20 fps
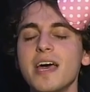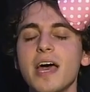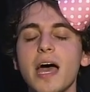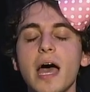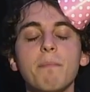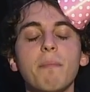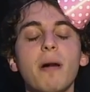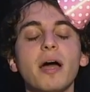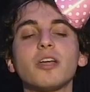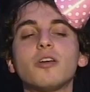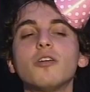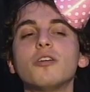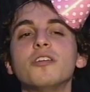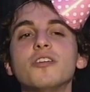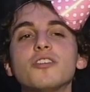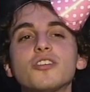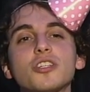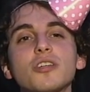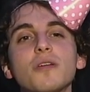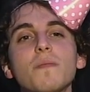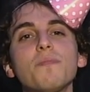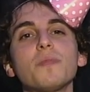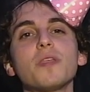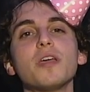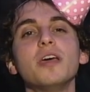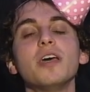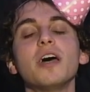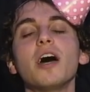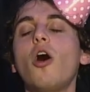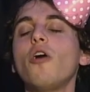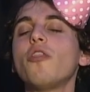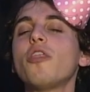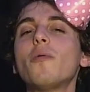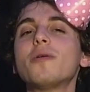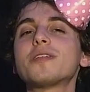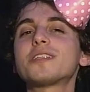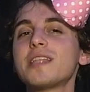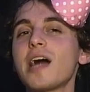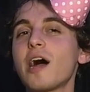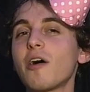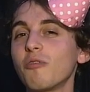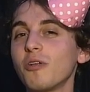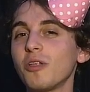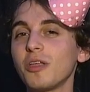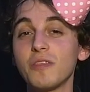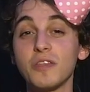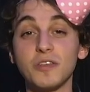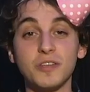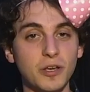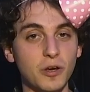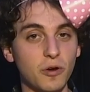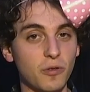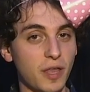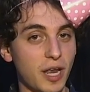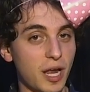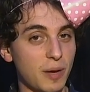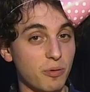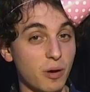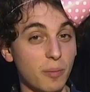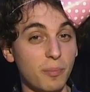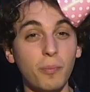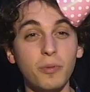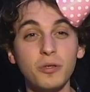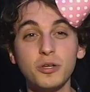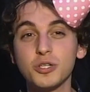And my goodness, although it's not really the dinner that I probably